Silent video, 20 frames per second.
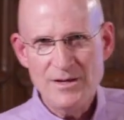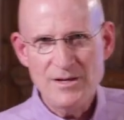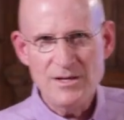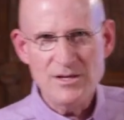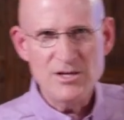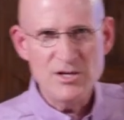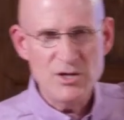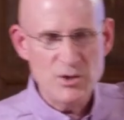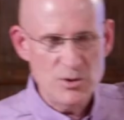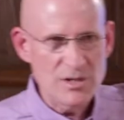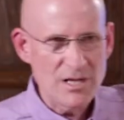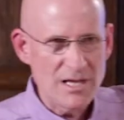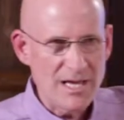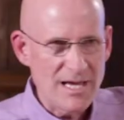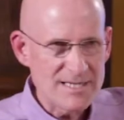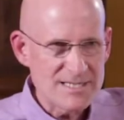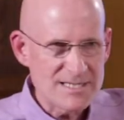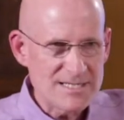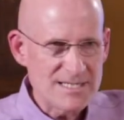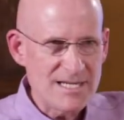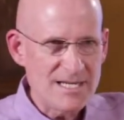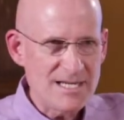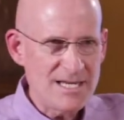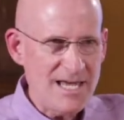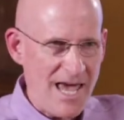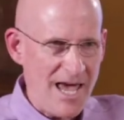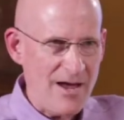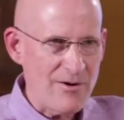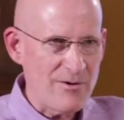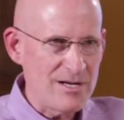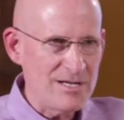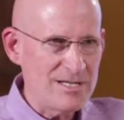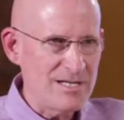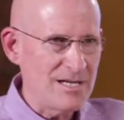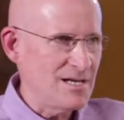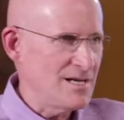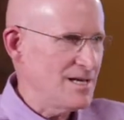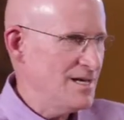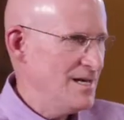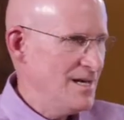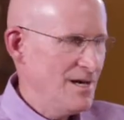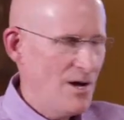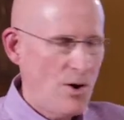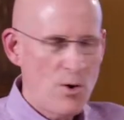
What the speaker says: utilize D, carry D,